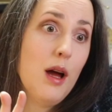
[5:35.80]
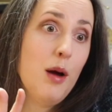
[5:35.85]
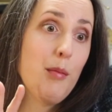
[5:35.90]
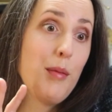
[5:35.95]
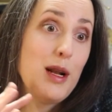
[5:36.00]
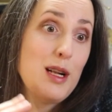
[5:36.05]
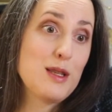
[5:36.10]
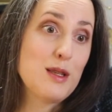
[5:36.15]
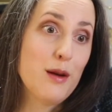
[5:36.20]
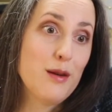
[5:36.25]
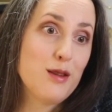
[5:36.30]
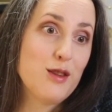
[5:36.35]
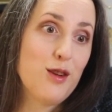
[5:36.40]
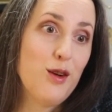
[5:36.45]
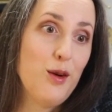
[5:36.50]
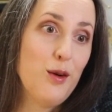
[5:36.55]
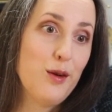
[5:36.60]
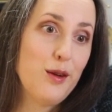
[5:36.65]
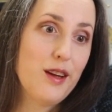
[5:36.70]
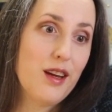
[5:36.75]
but it's also
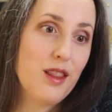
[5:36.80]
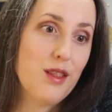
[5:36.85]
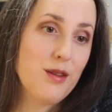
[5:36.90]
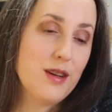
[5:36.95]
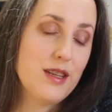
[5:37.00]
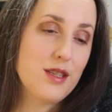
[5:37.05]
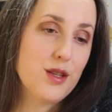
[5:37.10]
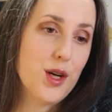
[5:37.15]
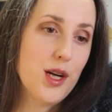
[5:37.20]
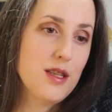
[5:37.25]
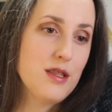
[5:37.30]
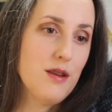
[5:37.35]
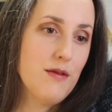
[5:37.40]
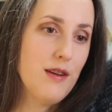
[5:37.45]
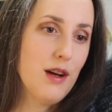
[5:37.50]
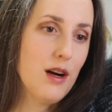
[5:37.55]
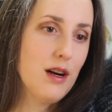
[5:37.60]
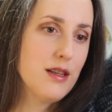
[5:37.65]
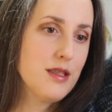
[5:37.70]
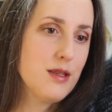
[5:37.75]
holding 3 strands of
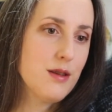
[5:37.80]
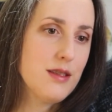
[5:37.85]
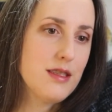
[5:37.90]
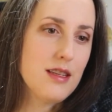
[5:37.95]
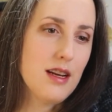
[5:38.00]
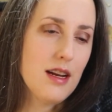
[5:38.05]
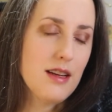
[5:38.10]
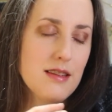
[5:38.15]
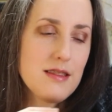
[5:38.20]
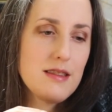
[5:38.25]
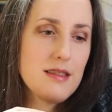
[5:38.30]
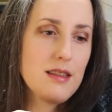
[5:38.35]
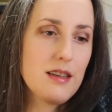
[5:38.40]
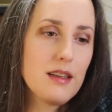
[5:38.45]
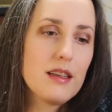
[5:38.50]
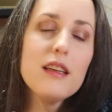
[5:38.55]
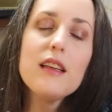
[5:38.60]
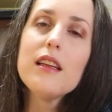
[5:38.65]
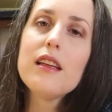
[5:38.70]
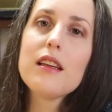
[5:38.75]
yarn, so it's not
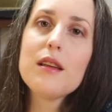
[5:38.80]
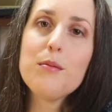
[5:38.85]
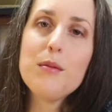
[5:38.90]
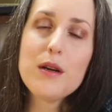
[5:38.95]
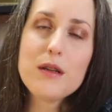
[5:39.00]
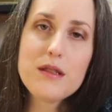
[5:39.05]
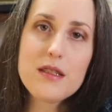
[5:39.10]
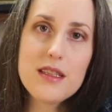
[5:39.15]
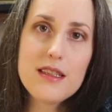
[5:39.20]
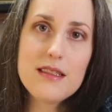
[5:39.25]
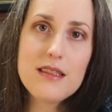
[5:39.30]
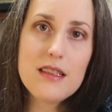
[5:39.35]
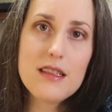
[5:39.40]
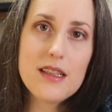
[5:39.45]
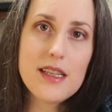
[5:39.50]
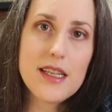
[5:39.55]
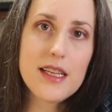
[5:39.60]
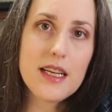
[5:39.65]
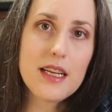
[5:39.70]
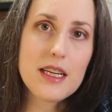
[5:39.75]
necessarily like the most easy
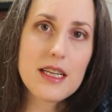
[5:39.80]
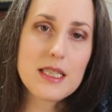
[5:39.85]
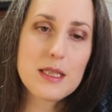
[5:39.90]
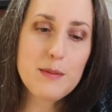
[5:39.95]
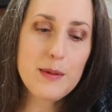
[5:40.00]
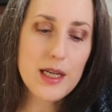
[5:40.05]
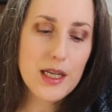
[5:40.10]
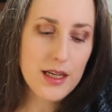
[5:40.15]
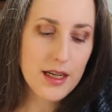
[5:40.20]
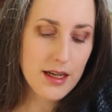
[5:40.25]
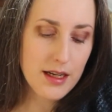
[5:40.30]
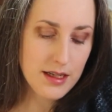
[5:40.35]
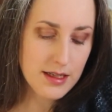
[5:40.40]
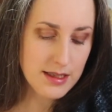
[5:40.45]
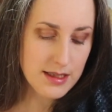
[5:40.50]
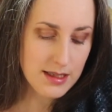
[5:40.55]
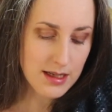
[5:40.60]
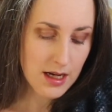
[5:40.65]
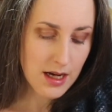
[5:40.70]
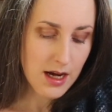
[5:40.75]
knitting
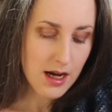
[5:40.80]
experience.